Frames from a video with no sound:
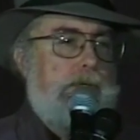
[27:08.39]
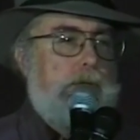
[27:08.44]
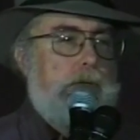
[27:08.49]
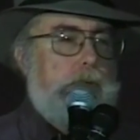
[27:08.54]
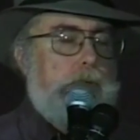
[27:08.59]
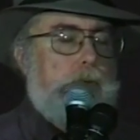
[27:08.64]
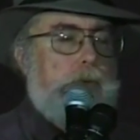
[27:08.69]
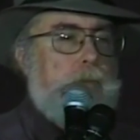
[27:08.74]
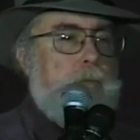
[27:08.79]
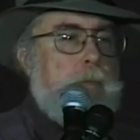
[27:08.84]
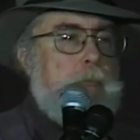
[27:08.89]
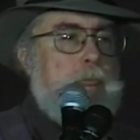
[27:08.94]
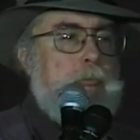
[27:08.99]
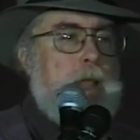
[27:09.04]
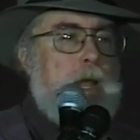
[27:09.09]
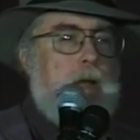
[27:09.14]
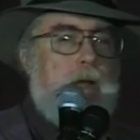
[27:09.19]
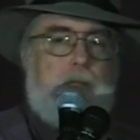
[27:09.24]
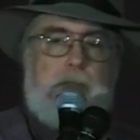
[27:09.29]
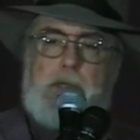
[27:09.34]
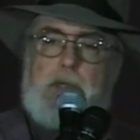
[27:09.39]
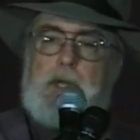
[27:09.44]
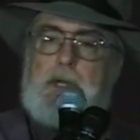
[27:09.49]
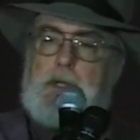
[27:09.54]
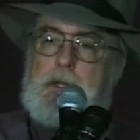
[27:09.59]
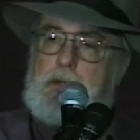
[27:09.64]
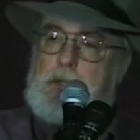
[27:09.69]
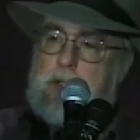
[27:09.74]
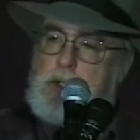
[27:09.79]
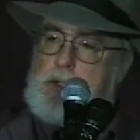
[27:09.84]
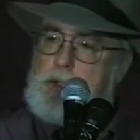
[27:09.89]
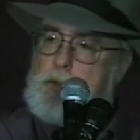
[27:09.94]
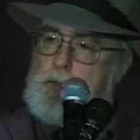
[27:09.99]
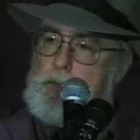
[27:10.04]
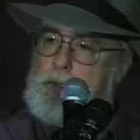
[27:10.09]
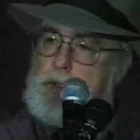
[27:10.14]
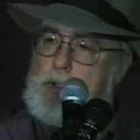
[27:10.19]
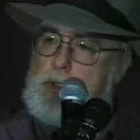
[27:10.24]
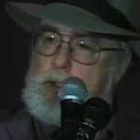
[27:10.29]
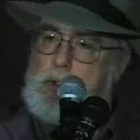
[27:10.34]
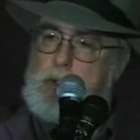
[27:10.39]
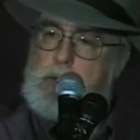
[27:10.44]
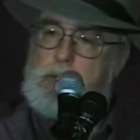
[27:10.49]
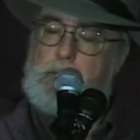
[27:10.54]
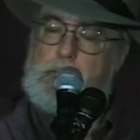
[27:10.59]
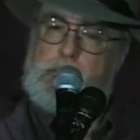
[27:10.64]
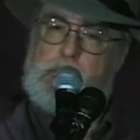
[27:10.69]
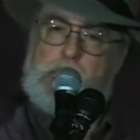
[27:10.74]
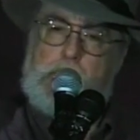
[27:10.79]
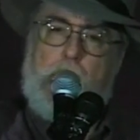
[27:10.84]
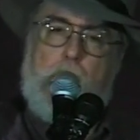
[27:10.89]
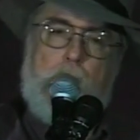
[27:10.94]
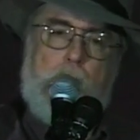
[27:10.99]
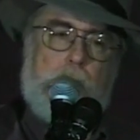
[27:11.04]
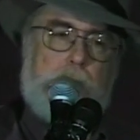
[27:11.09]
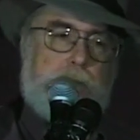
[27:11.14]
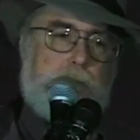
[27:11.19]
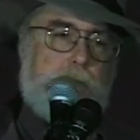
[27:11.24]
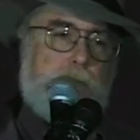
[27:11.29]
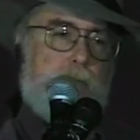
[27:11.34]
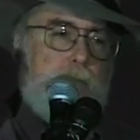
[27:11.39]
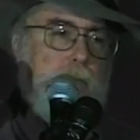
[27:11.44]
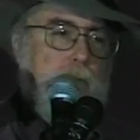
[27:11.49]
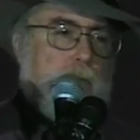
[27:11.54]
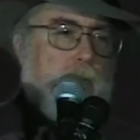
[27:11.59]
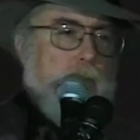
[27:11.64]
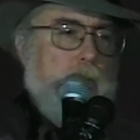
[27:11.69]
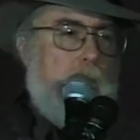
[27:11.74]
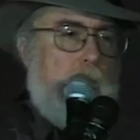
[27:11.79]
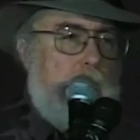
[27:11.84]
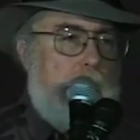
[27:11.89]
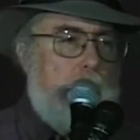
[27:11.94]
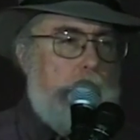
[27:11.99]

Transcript: circle, then the stalks of the